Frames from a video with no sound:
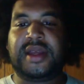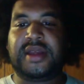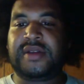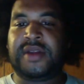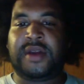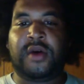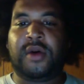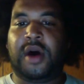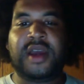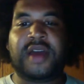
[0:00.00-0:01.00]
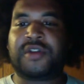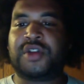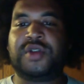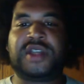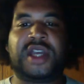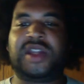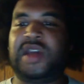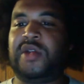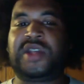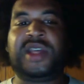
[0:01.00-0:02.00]
all you have to do is get the
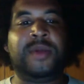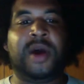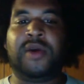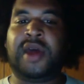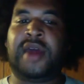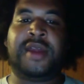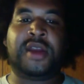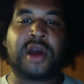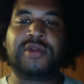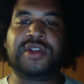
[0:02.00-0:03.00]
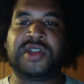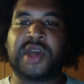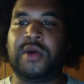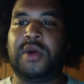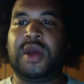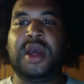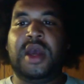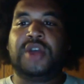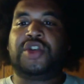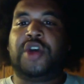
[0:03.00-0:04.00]
other team out, and then the coach is out.
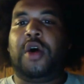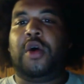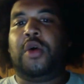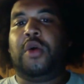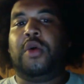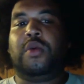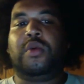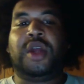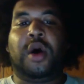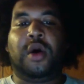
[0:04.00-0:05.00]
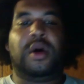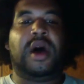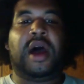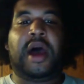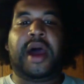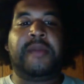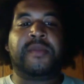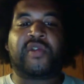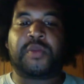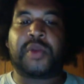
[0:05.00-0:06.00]
So, I'm
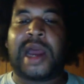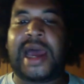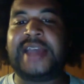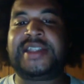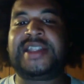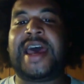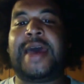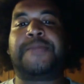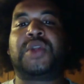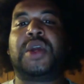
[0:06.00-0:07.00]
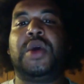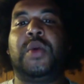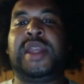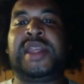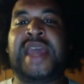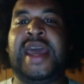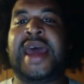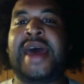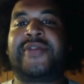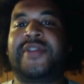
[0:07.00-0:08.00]
surprised that when Dan
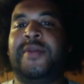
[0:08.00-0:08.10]
asked him